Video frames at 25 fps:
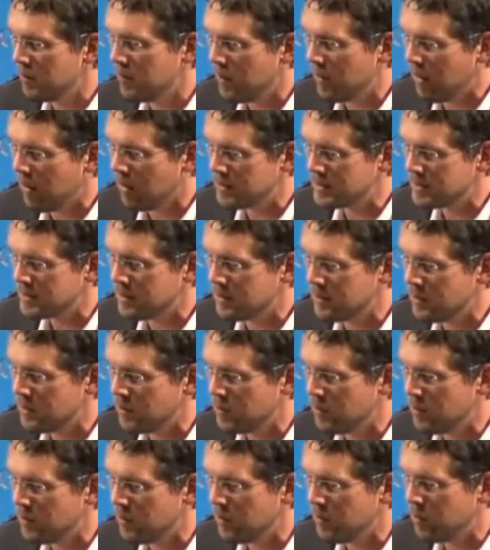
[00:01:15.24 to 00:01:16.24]

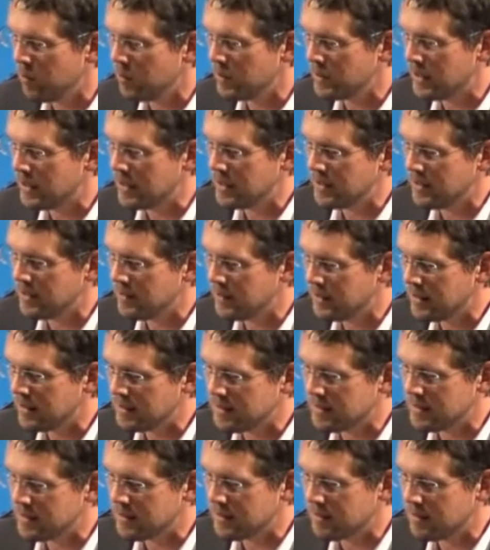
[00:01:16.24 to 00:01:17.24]
also would like you to
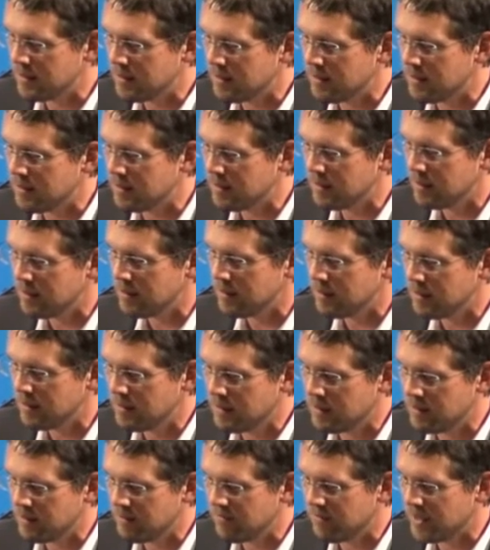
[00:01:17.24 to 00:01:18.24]
consider the
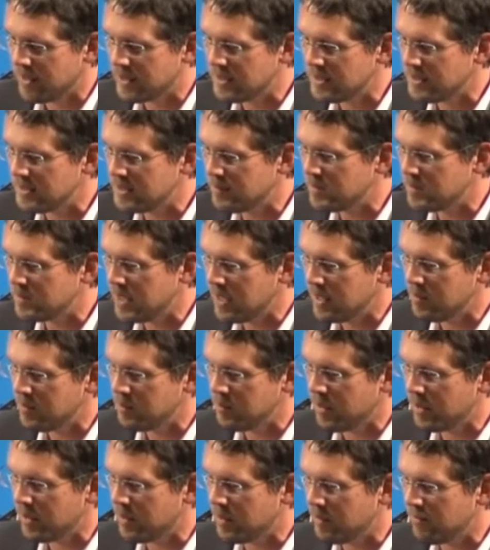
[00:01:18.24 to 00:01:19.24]
confessions obtained
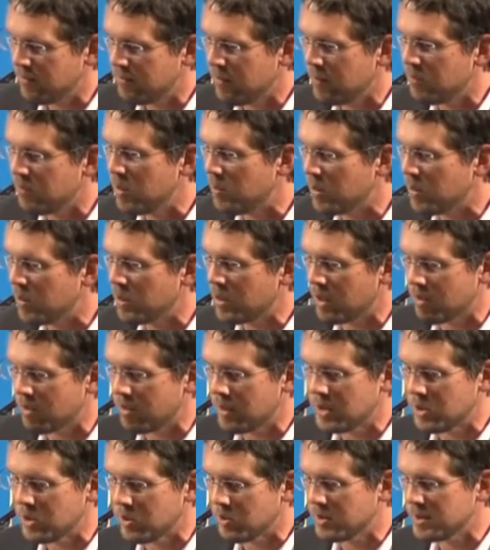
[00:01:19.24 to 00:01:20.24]
from the
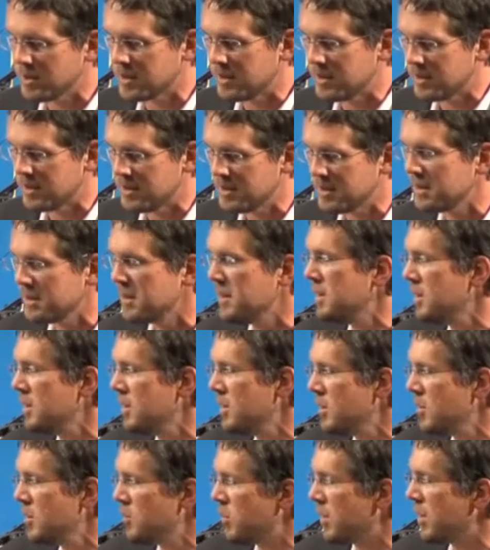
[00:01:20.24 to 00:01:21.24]
Bulgarian nurses
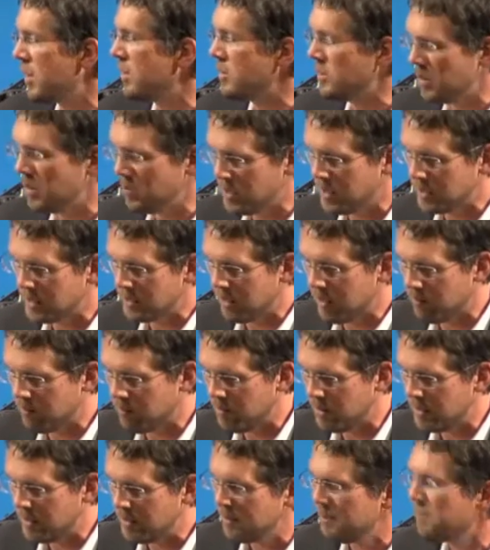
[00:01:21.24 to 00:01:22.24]
by the Libyan
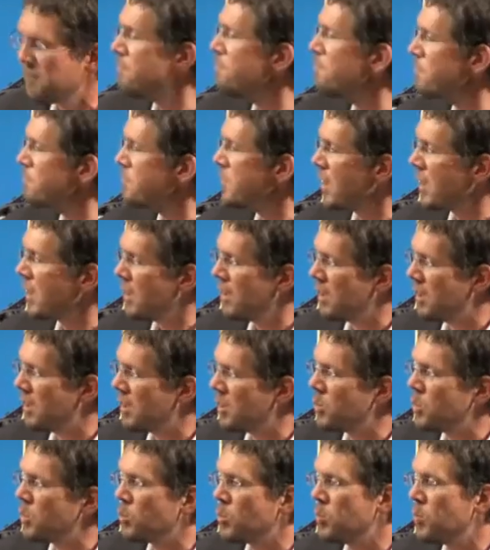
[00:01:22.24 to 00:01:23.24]
government,
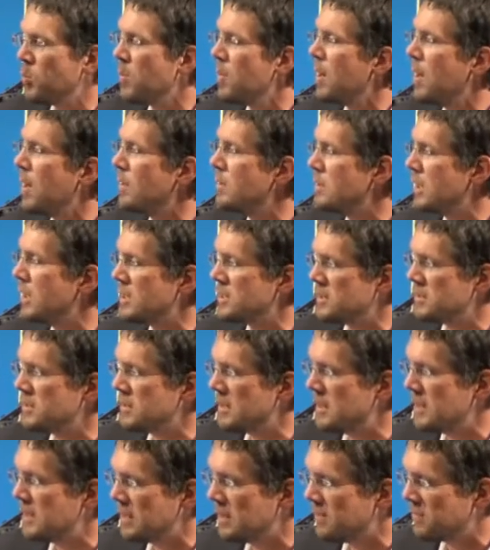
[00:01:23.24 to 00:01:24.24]
who
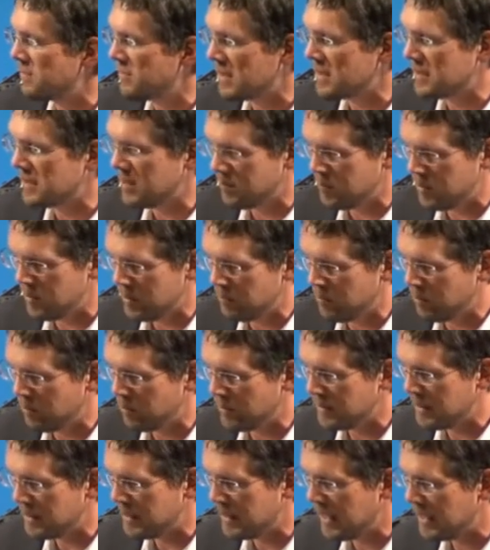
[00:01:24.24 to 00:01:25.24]
allegedly infected people
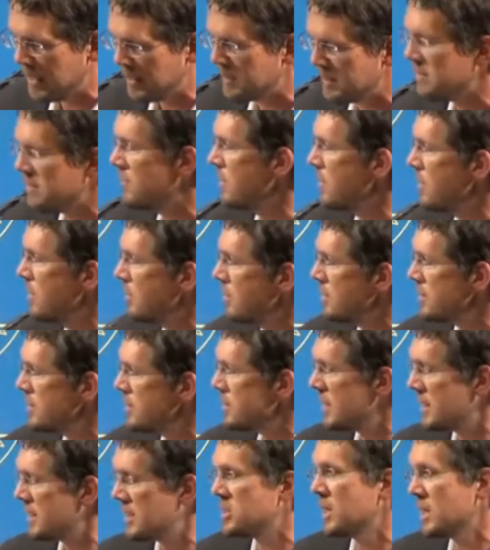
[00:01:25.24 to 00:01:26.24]
with the AIDS virus,
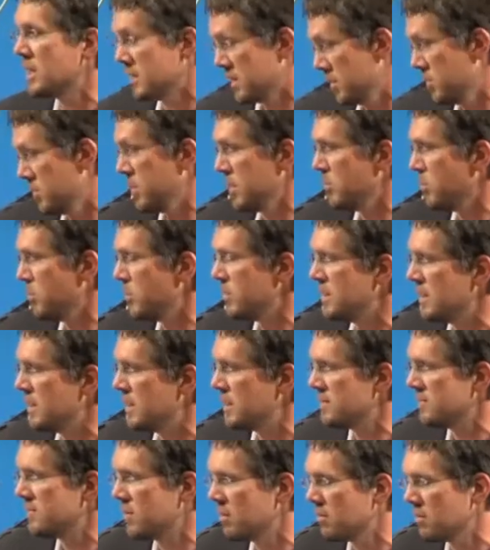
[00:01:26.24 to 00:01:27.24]
injected people with the
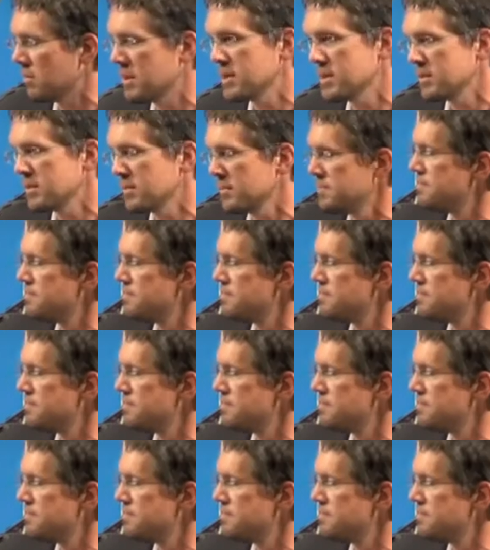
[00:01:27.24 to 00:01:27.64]
AIDS virus.